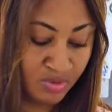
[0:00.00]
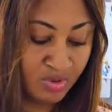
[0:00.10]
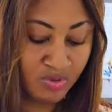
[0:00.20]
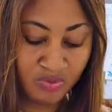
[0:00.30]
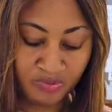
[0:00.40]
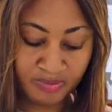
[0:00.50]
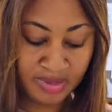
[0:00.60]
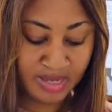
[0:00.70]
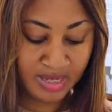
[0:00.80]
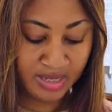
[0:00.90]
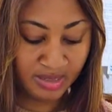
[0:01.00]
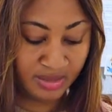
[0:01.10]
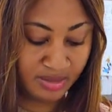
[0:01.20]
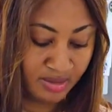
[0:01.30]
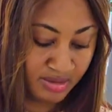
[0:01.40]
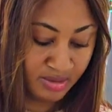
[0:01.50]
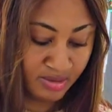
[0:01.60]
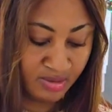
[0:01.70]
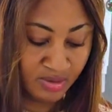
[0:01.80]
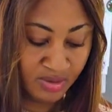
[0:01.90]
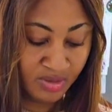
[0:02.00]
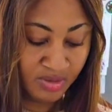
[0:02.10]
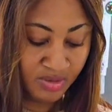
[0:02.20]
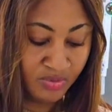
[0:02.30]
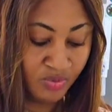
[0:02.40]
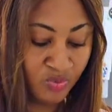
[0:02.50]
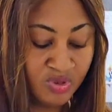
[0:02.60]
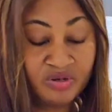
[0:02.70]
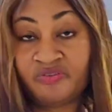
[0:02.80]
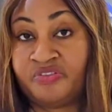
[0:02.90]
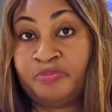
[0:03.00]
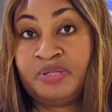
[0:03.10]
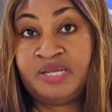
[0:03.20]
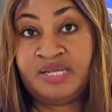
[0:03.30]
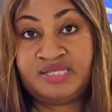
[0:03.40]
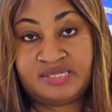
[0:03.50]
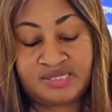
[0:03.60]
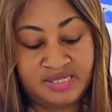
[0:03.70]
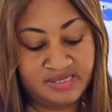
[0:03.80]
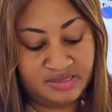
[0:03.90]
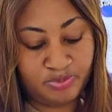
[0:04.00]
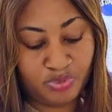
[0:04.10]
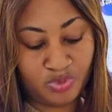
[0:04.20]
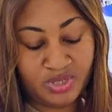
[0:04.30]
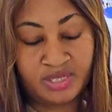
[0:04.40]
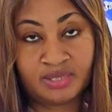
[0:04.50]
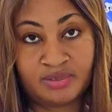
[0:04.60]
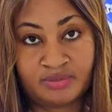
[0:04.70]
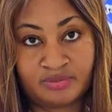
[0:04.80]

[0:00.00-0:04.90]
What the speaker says: Oh man, one of the plates is broken.